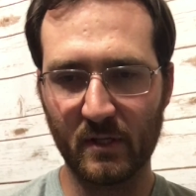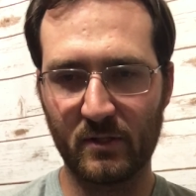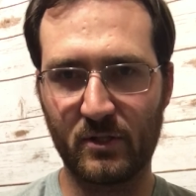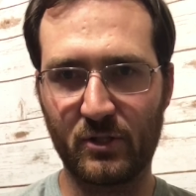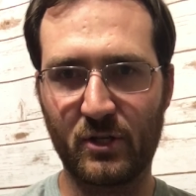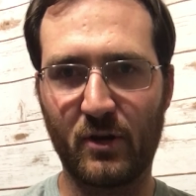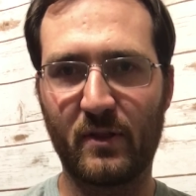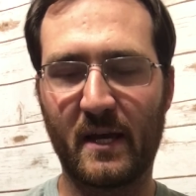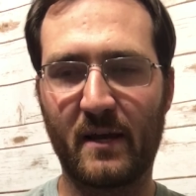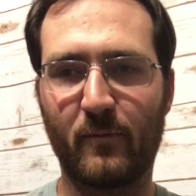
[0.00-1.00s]
to show
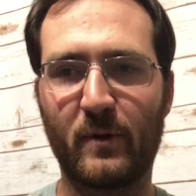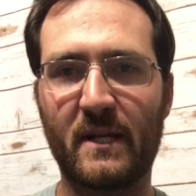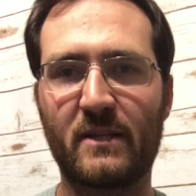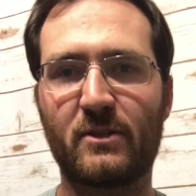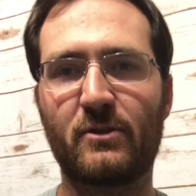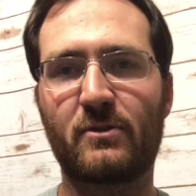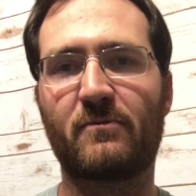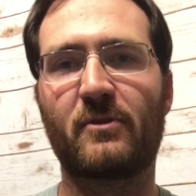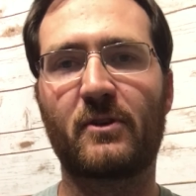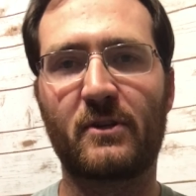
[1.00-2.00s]
that we need to do some
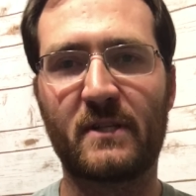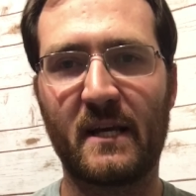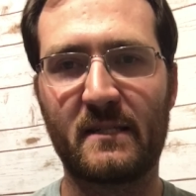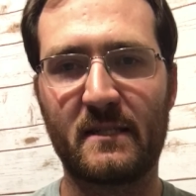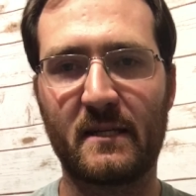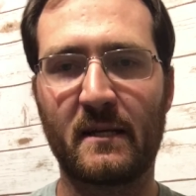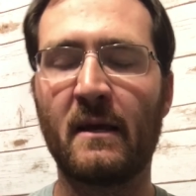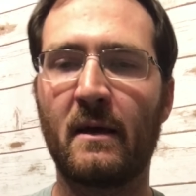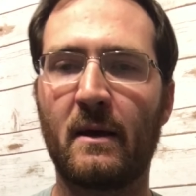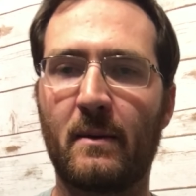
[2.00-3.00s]
further testing,
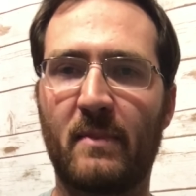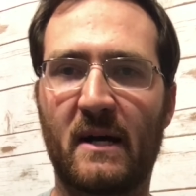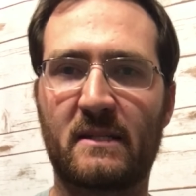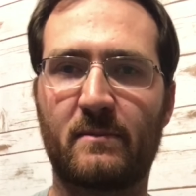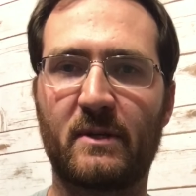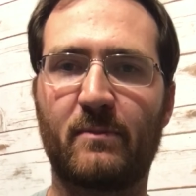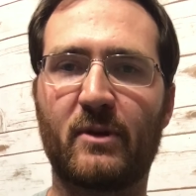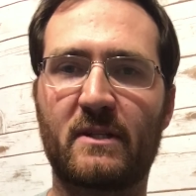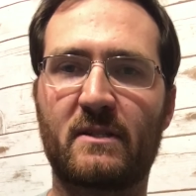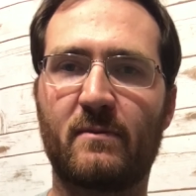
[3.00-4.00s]
possibly
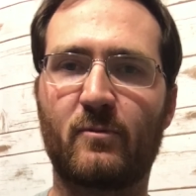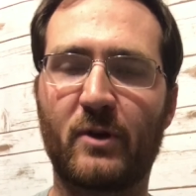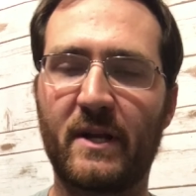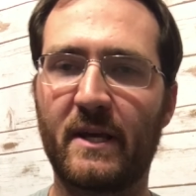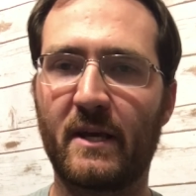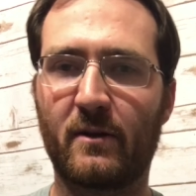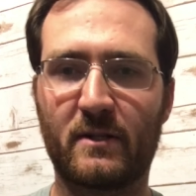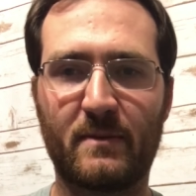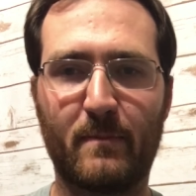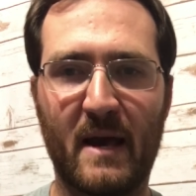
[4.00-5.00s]
bring some reading or
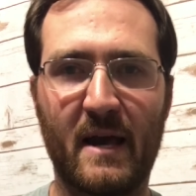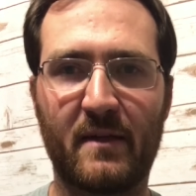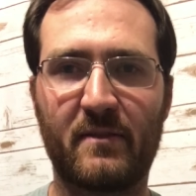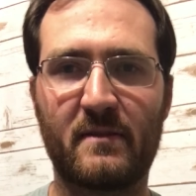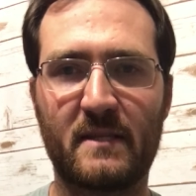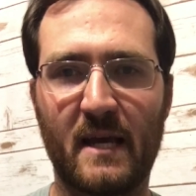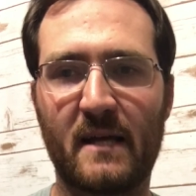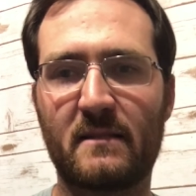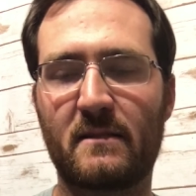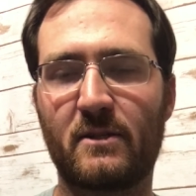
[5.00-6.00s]
some math
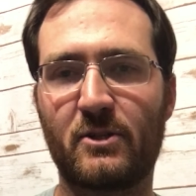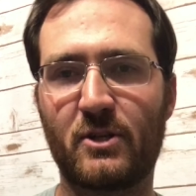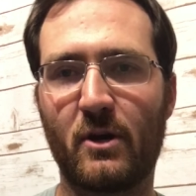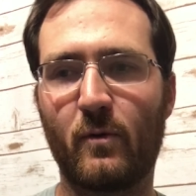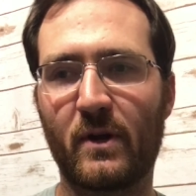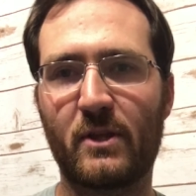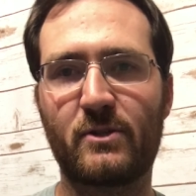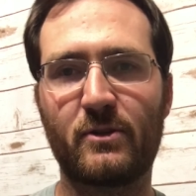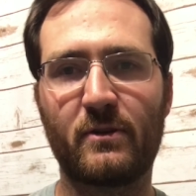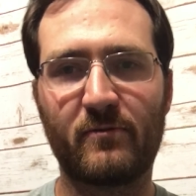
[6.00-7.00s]
tests to show where the
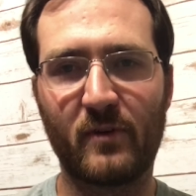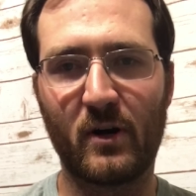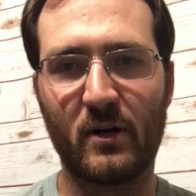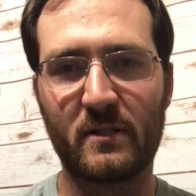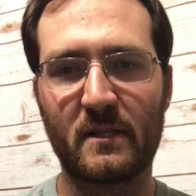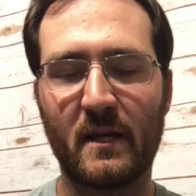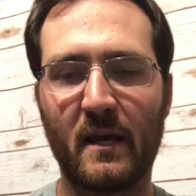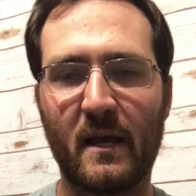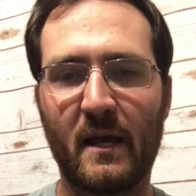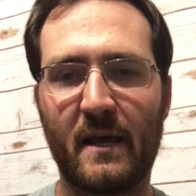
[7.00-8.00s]
student falls
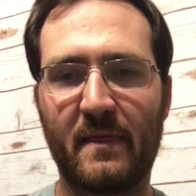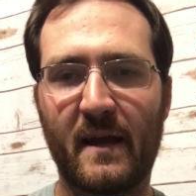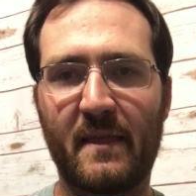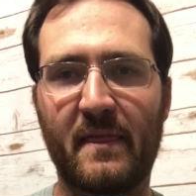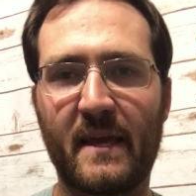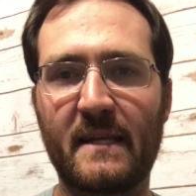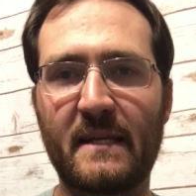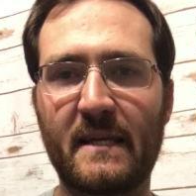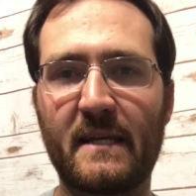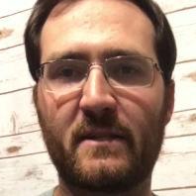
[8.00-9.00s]
and that they
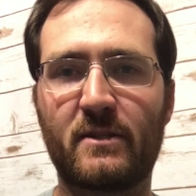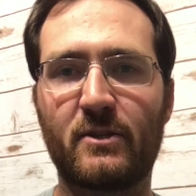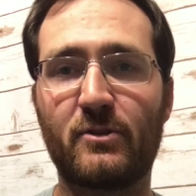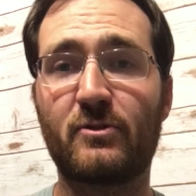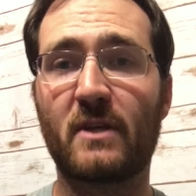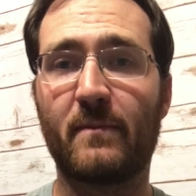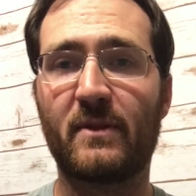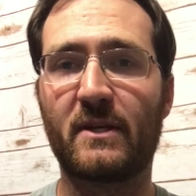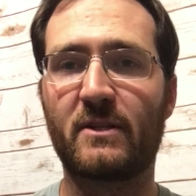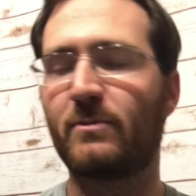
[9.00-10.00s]
need to do
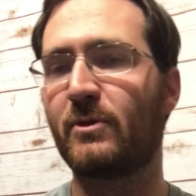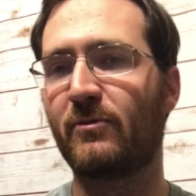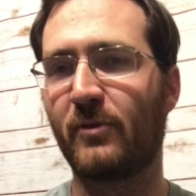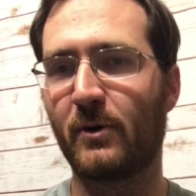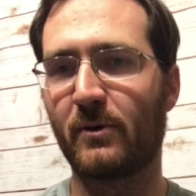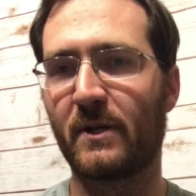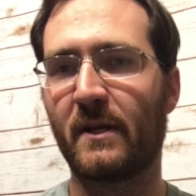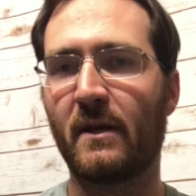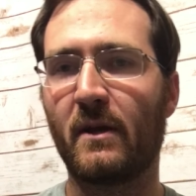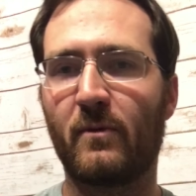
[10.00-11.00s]
something to move forward
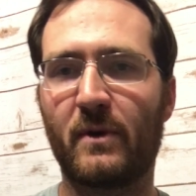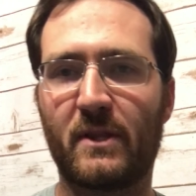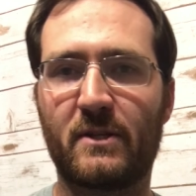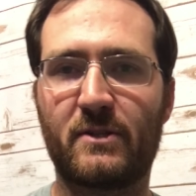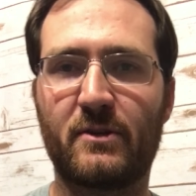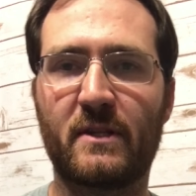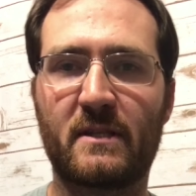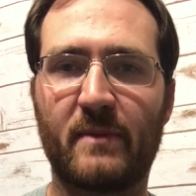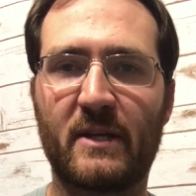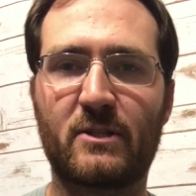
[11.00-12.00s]
with the student
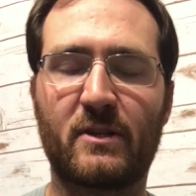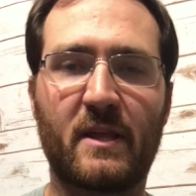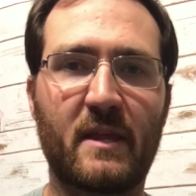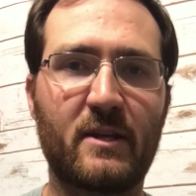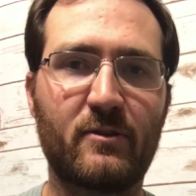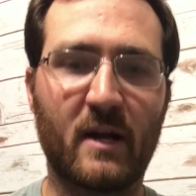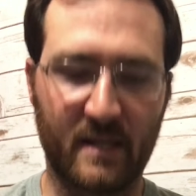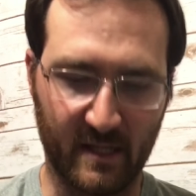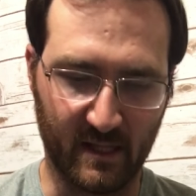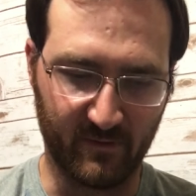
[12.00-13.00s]
to make sure that they do not
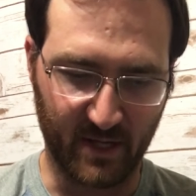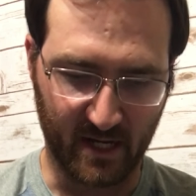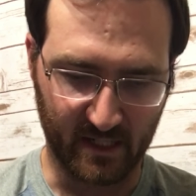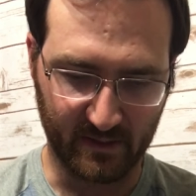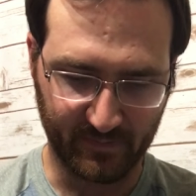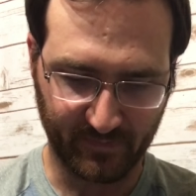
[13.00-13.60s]
get left behind.